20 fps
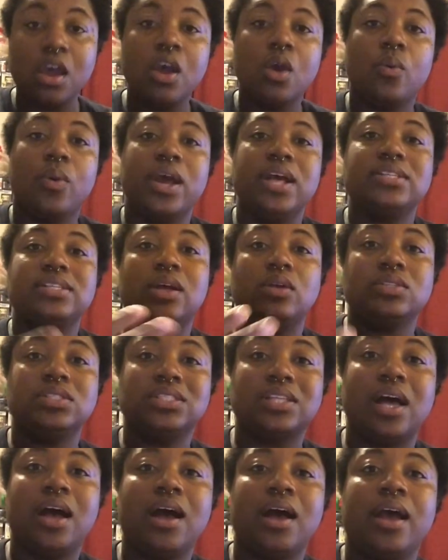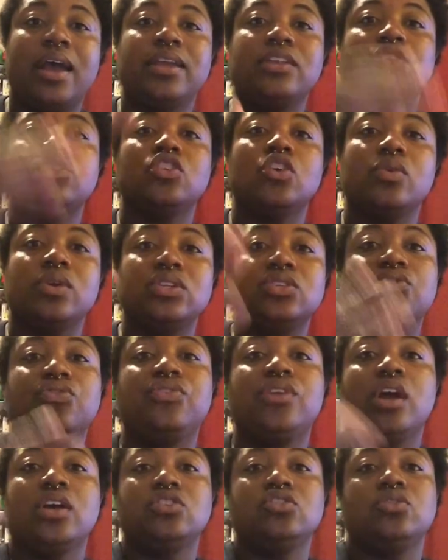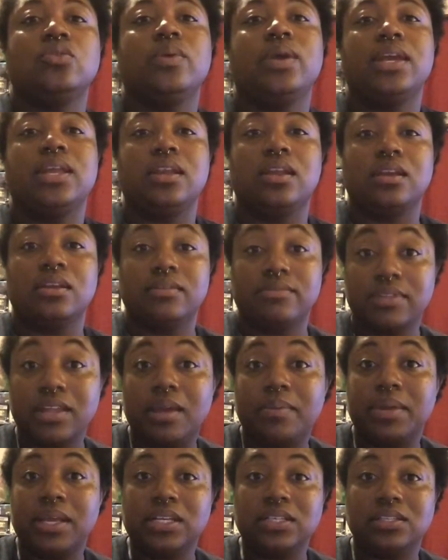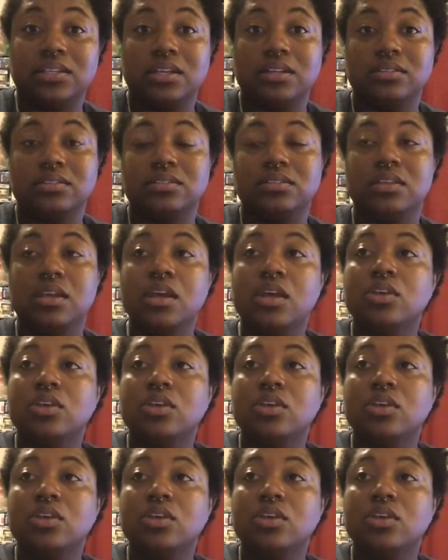whereas outside, you know, it's fluctuating, if that makes sense.